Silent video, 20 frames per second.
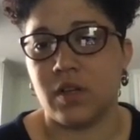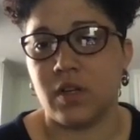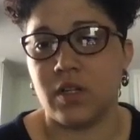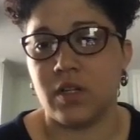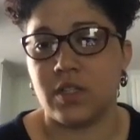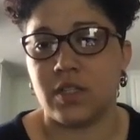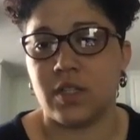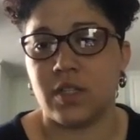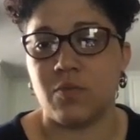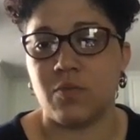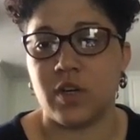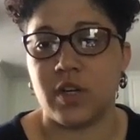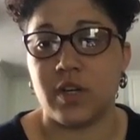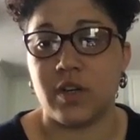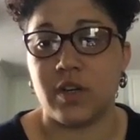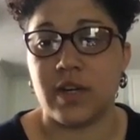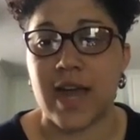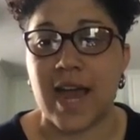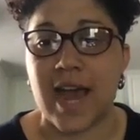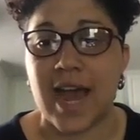
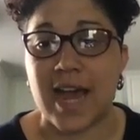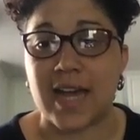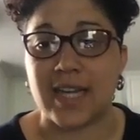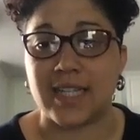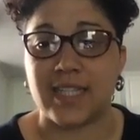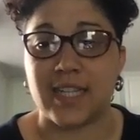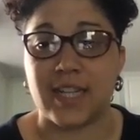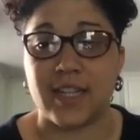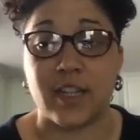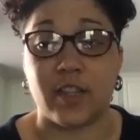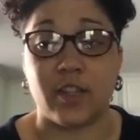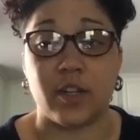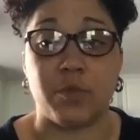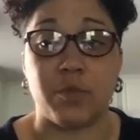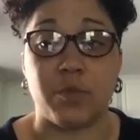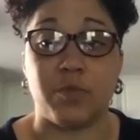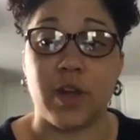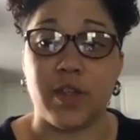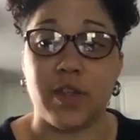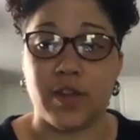Someone said that their
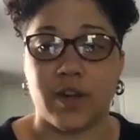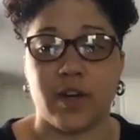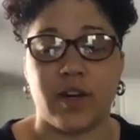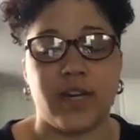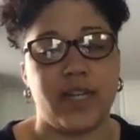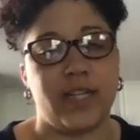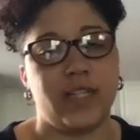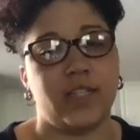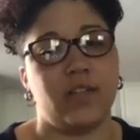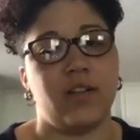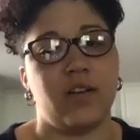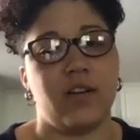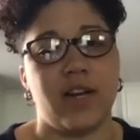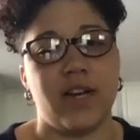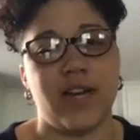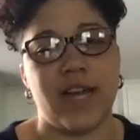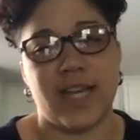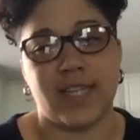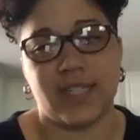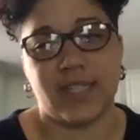brother is
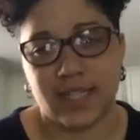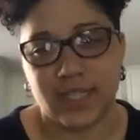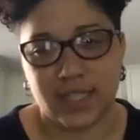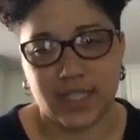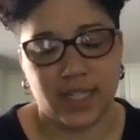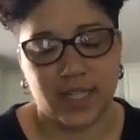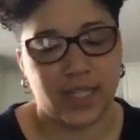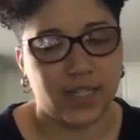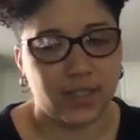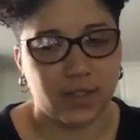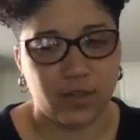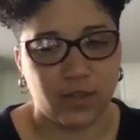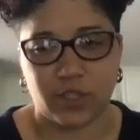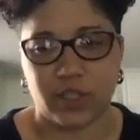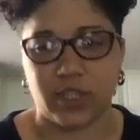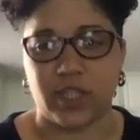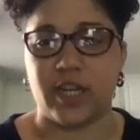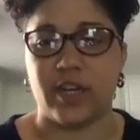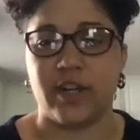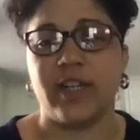on SSD, Social
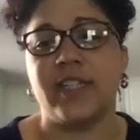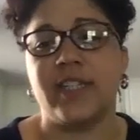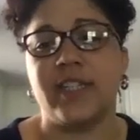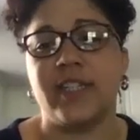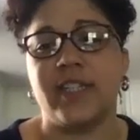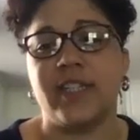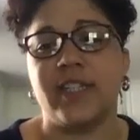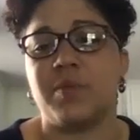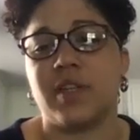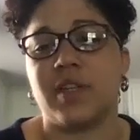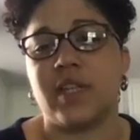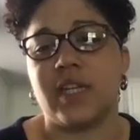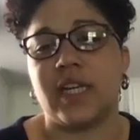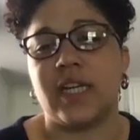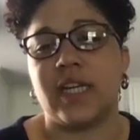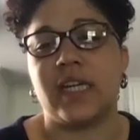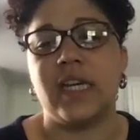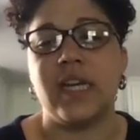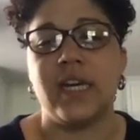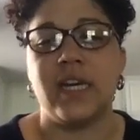Security
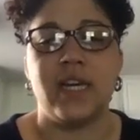Disability,